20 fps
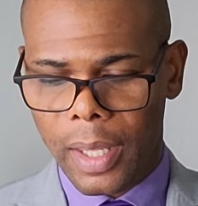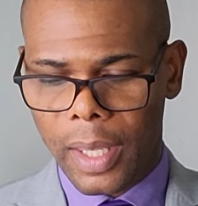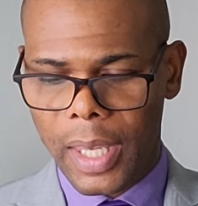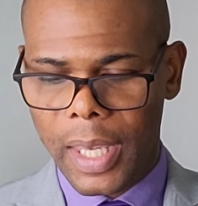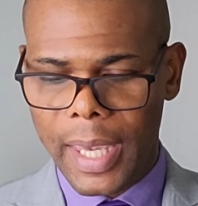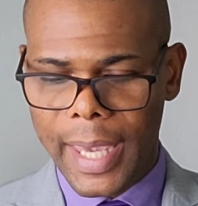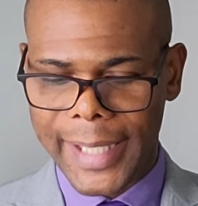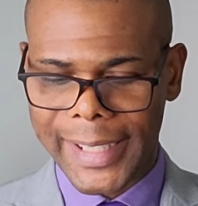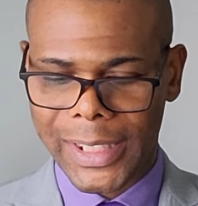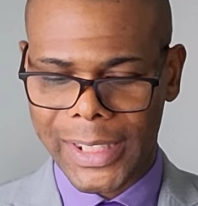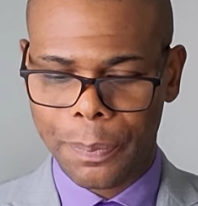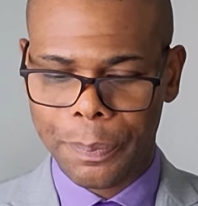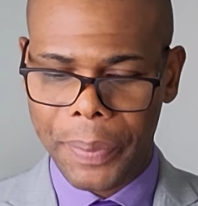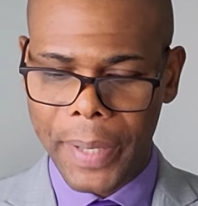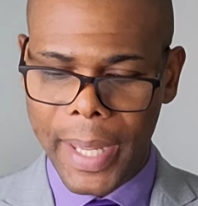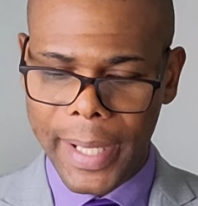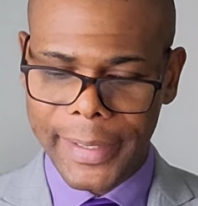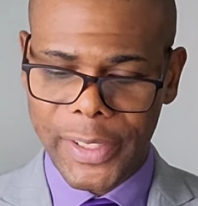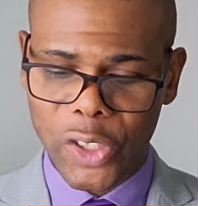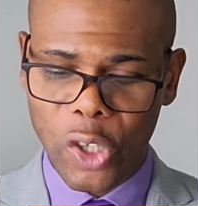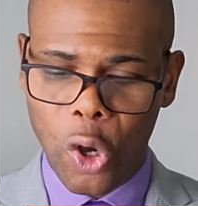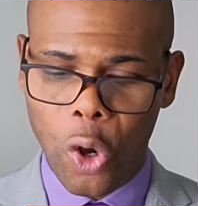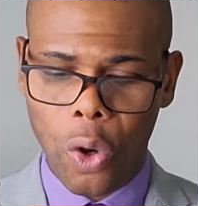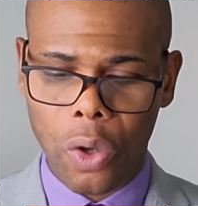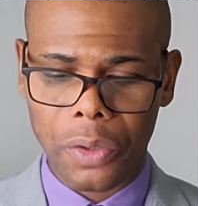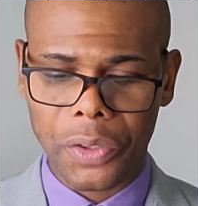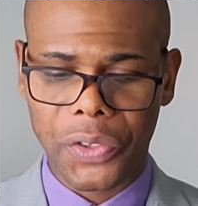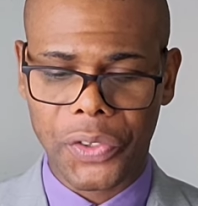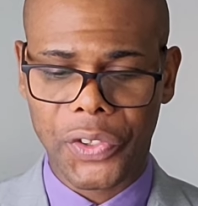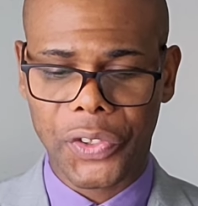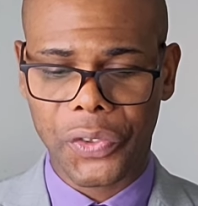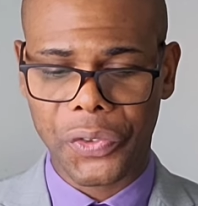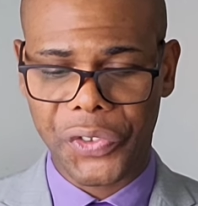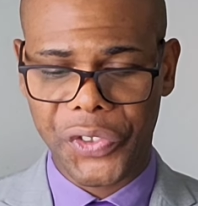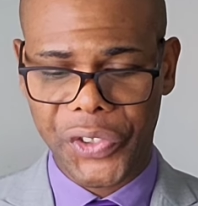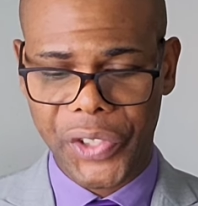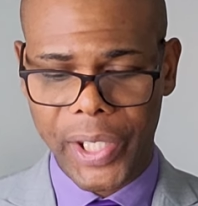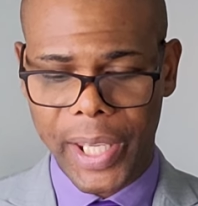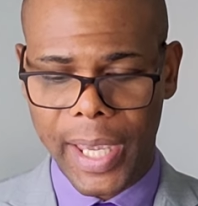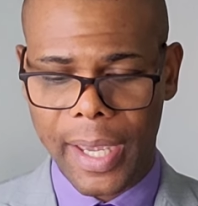He expects us to
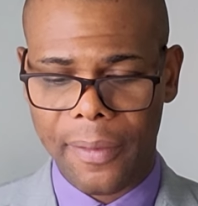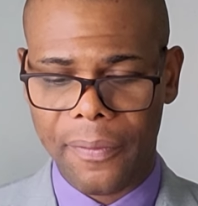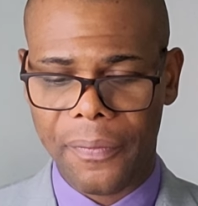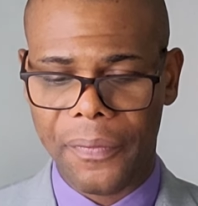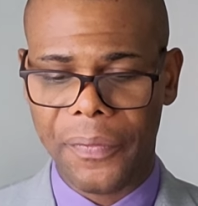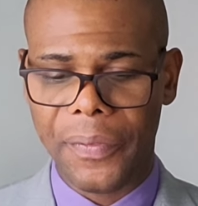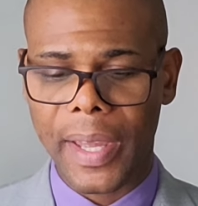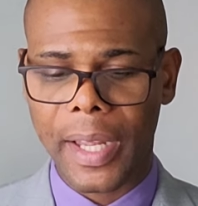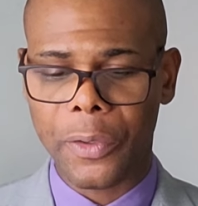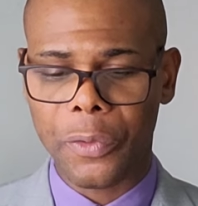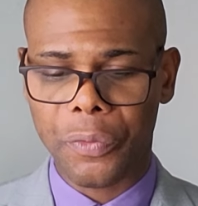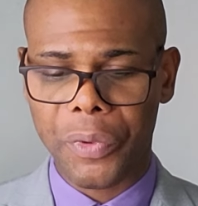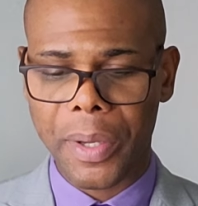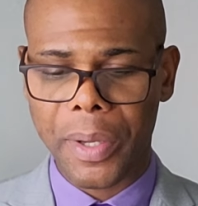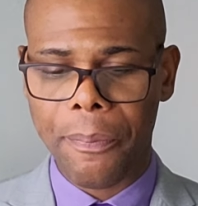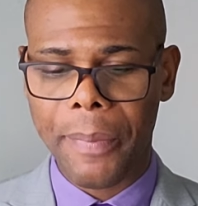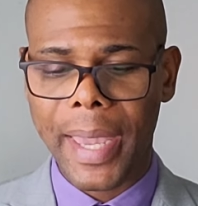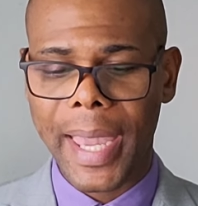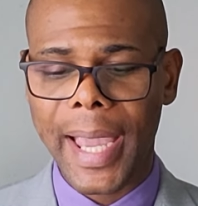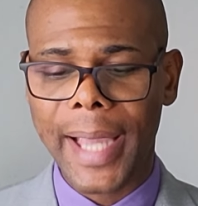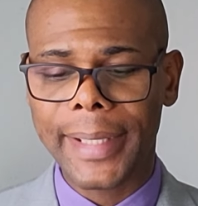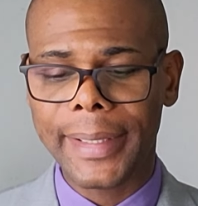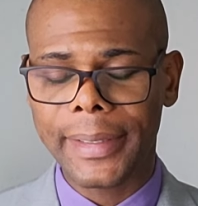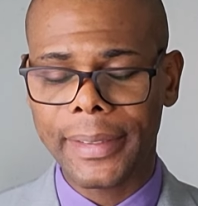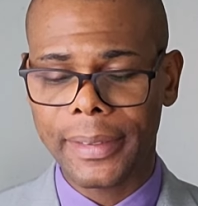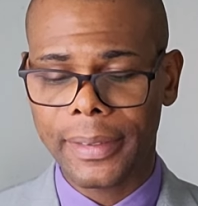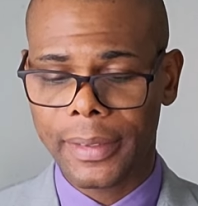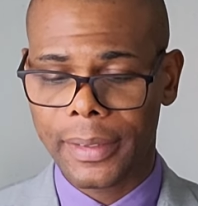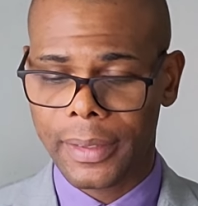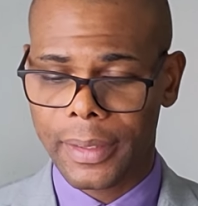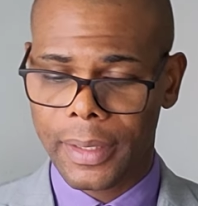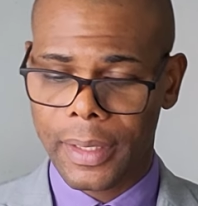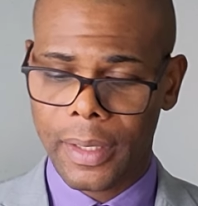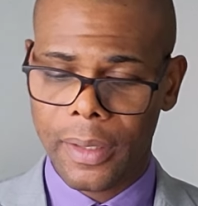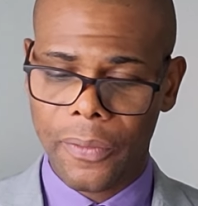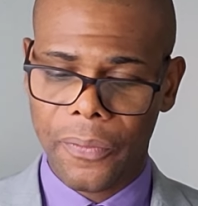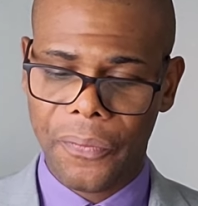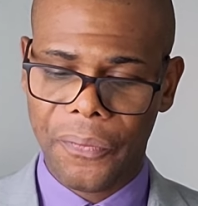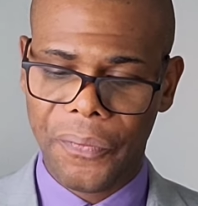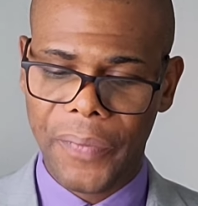serve and remain
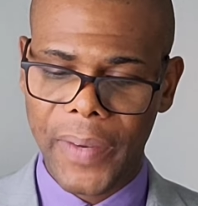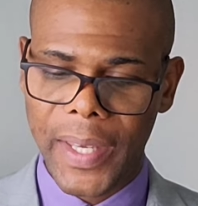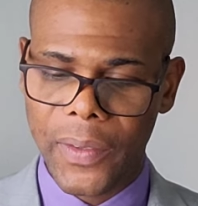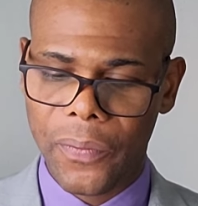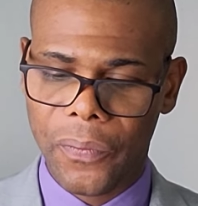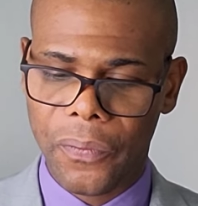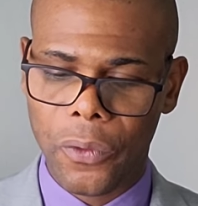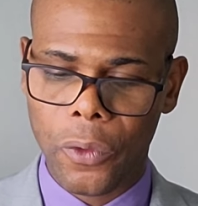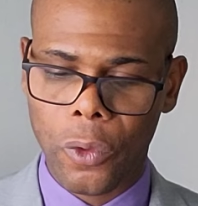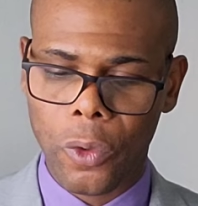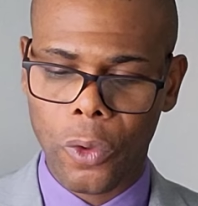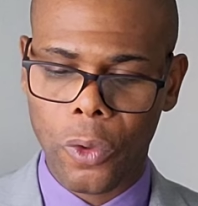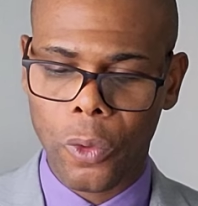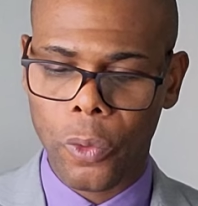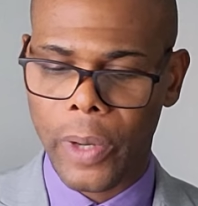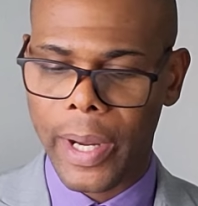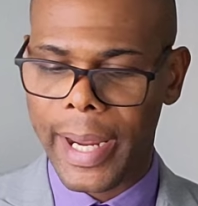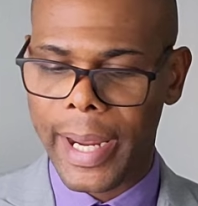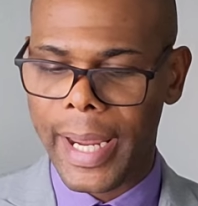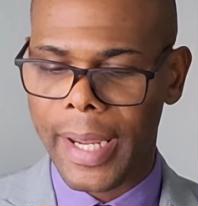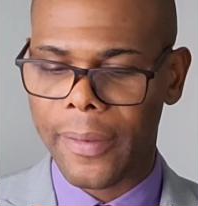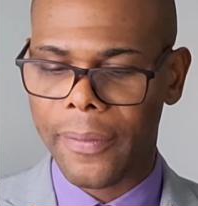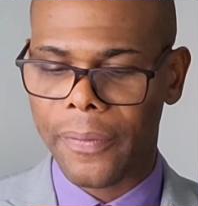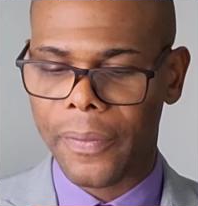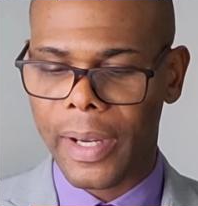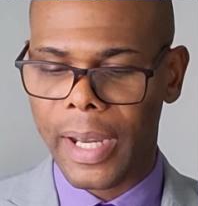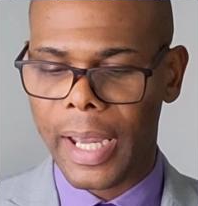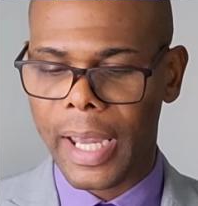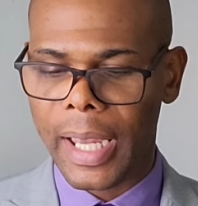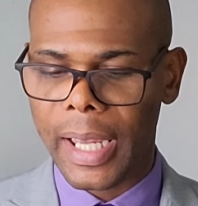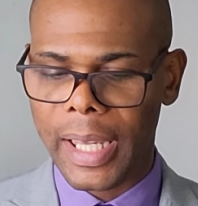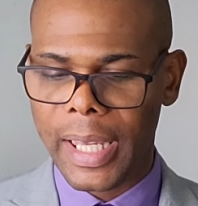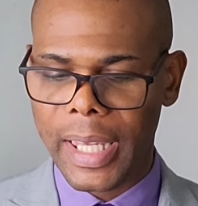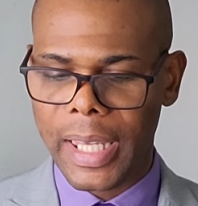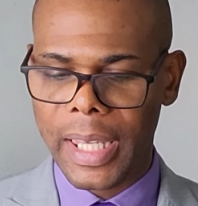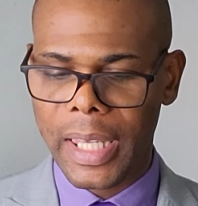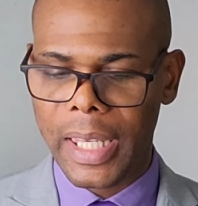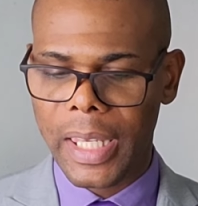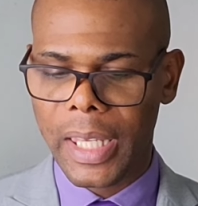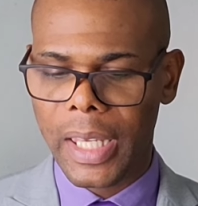faithful wherever
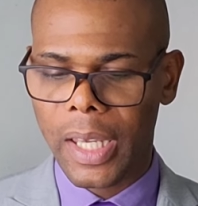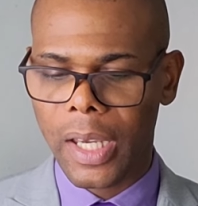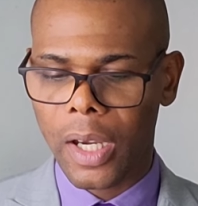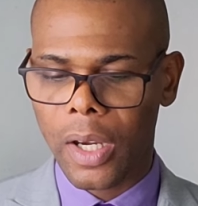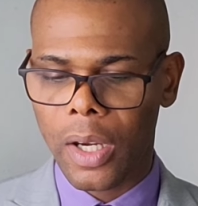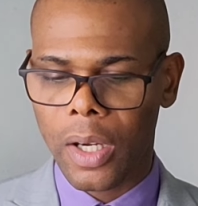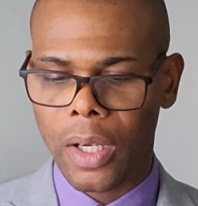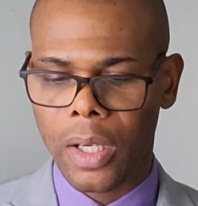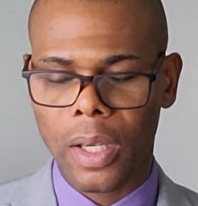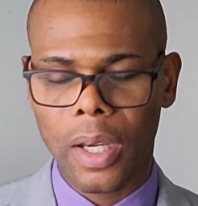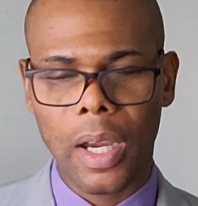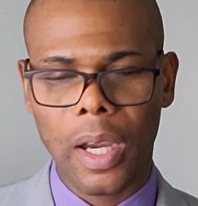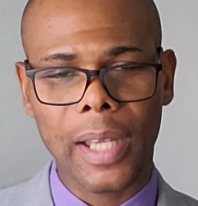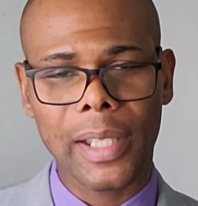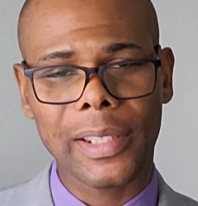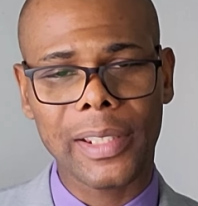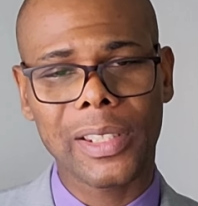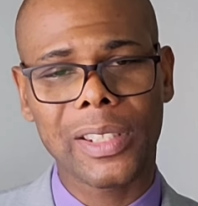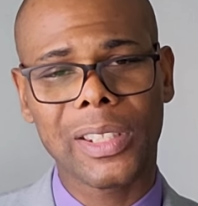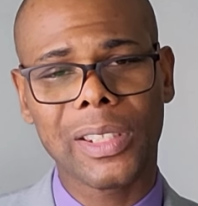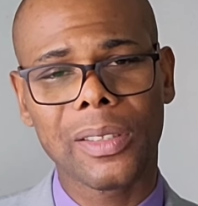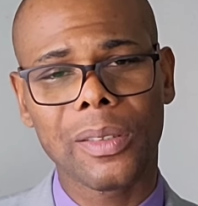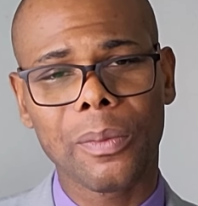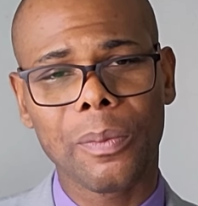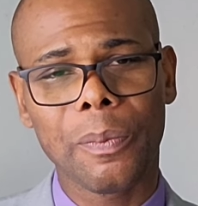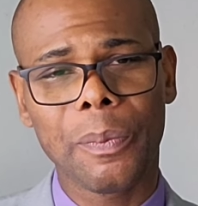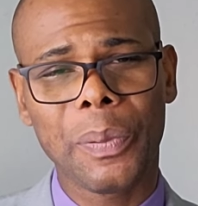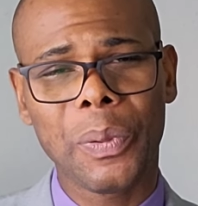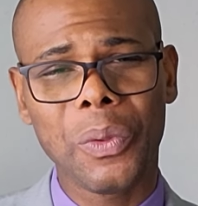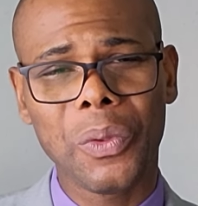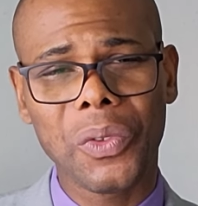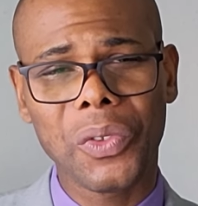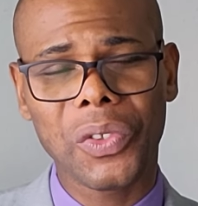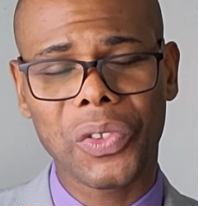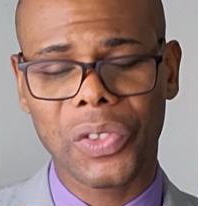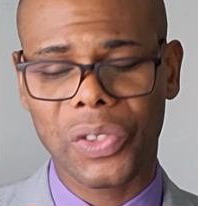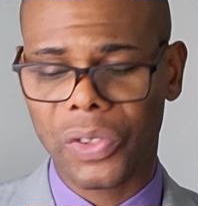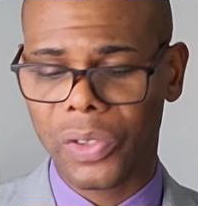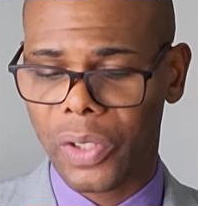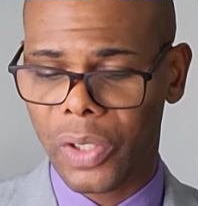he has
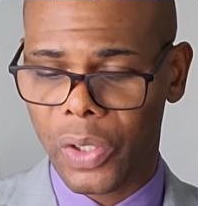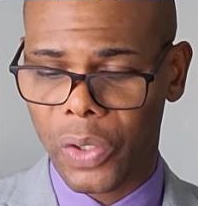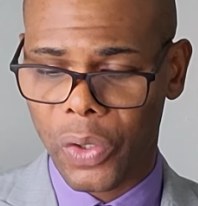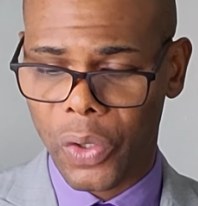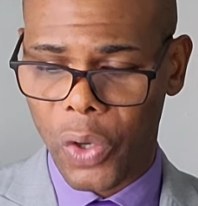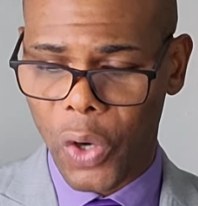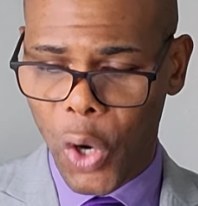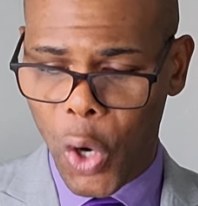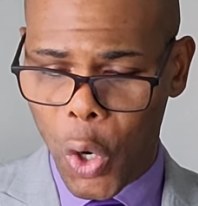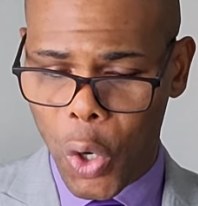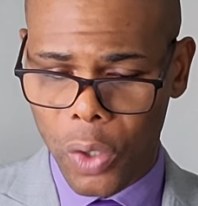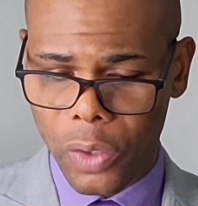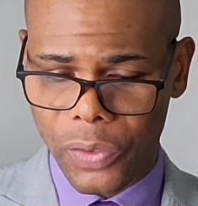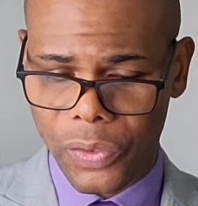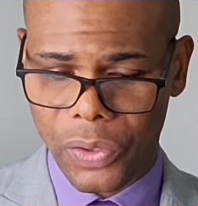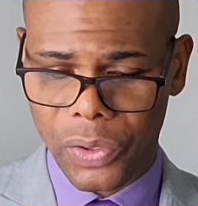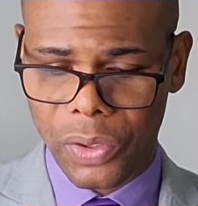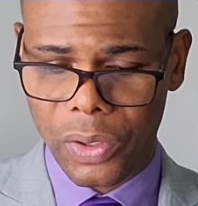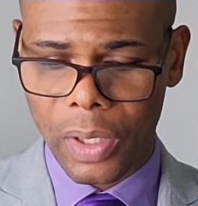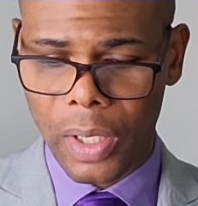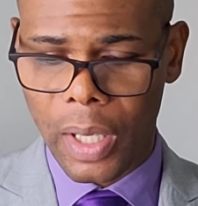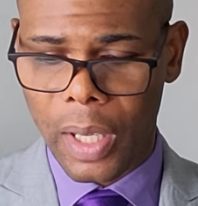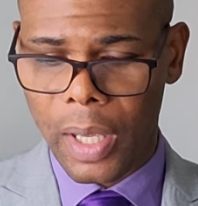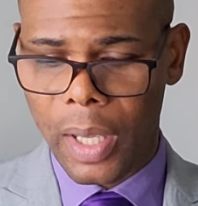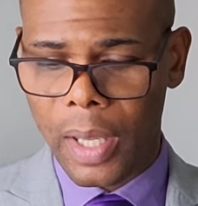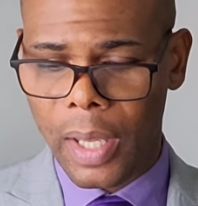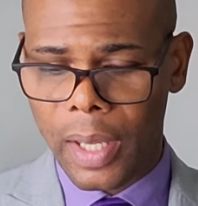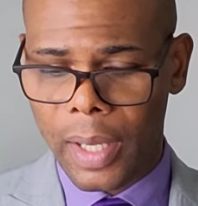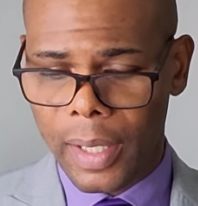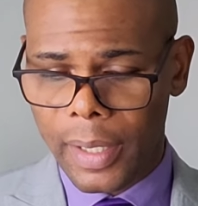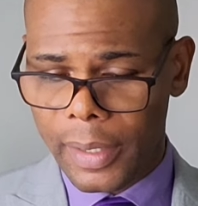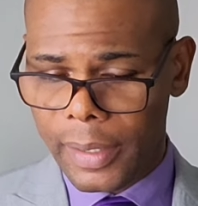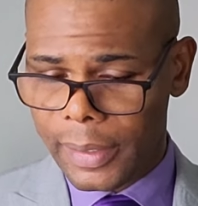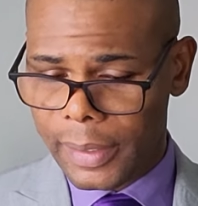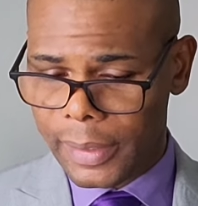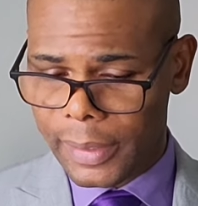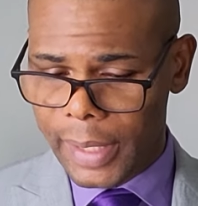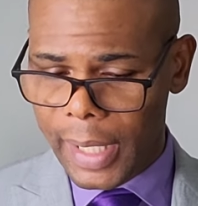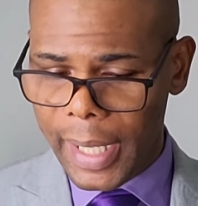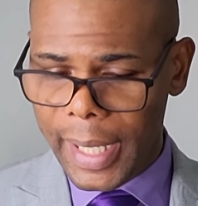put us.
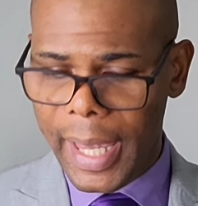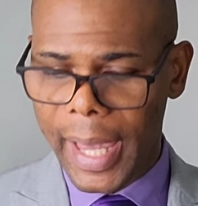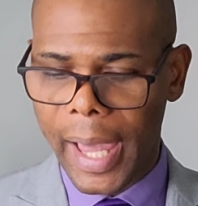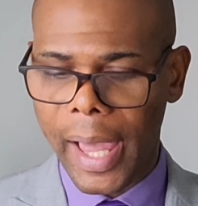Take